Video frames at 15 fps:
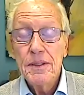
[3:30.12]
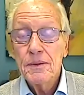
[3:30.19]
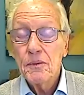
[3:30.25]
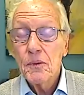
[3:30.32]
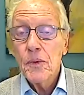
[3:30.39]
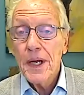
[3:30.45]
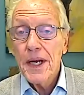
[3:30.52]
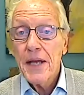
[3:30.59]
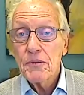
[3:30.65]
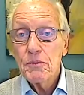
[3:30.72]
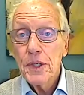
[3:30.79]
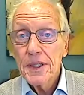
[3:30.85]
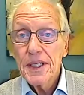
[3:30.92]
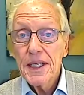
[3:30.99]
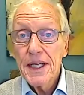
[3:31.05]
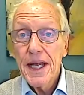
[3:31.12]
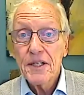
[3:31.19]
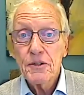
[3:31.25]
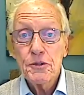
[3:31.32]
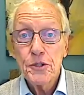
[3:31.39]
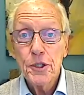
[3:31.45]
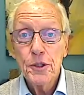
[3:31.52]
what I'd really like
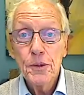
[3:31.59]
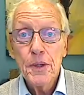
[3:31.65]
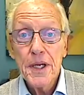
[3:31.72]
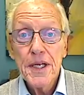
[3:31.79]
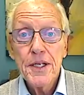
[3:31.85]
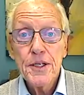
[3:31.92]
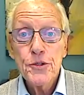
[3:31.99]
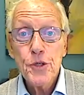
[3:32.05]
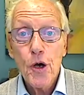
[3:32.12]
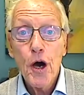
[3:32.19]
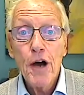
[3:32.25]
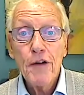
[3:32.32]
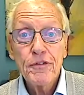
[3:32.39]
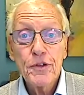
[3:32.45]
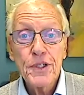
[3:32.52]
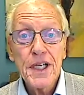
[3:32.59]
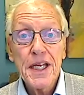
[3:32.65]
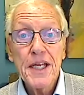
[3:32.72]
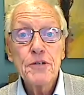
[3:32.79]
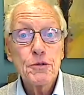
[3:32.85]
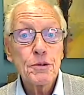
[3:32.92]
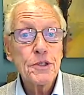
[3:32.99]
to do is offer an
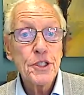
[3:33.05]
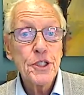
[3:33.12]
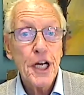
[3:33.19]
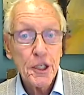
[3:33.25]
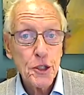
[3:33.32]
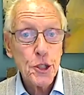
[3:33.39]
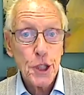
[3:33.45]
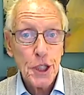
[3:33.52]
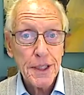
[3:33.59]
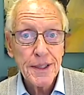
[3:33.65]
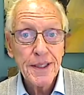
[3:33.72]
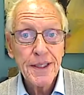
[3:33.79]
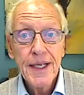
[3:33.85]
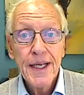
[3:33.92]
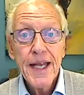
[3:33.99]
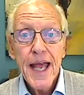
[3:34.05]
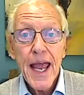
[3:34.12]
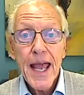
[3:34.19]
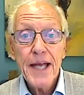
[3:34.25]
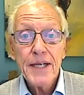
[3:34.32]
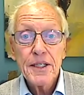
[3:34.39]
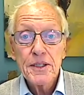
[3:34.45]
introduction
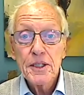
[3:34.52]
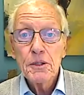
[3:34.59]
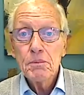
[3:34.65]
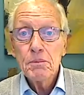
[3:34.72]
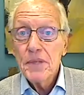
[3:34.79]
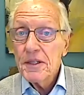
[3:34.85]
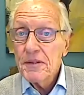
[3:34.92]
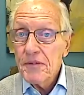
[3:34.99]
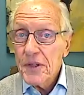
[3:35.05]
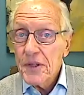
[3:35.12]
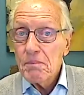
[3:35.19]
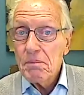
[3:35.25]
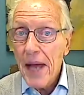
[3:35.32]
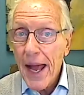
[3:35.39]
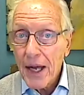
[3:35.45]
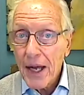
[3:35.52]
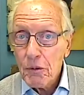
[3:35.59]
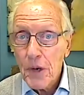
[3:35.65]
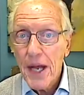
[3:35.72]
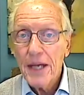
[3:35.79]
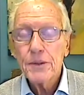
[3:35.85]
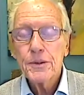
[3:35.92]
and a little bit of the
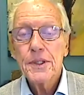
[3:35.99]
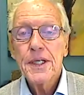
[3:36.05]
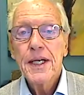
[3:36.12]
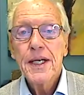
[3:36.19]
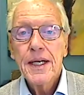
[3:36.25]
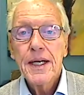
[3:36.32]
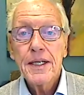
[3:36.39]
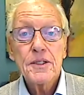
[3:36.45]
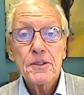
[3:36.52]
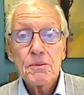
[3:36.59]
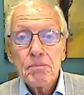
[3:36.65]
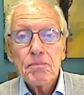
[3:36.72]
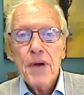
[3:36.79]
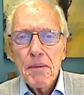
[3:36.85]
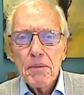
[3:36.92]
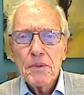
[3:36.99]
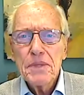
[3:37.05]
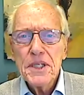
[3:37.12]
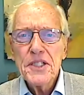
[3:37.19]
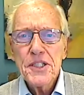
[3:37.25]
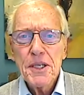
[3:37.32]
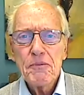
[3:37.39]
background,
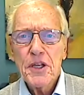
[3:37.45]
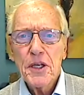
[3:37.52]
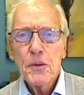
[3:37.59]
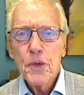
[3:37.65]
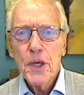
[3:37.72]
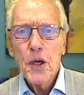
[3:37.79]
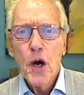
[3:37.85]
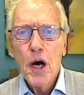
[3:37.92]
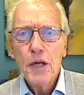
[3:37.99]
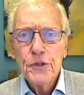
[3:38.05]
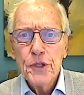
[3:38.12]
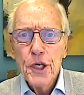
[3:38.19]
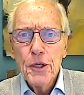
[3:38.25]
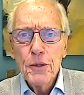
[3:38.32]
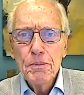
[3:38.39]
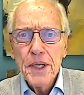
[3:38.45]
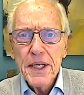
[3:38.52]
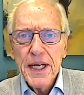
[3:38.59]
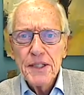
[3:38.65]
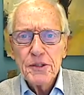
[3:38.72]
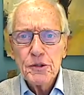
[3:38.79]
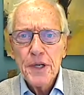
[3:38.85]
probably something we all know, but
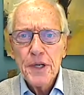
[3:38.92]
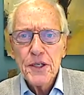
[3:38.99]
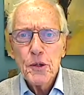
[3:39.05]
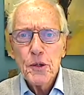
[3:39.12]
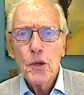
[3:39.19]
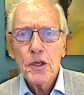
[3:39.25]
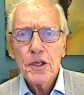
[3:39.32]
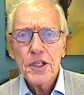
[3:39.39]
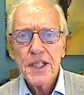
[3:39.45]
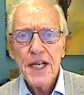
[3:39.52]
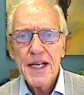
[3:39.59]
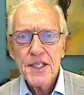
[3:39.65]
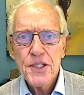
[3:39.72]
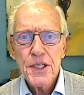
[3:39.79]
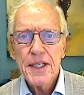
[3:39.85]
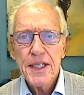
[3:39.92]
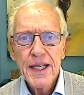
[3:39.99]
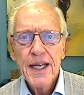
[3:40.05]
I'll try to organize it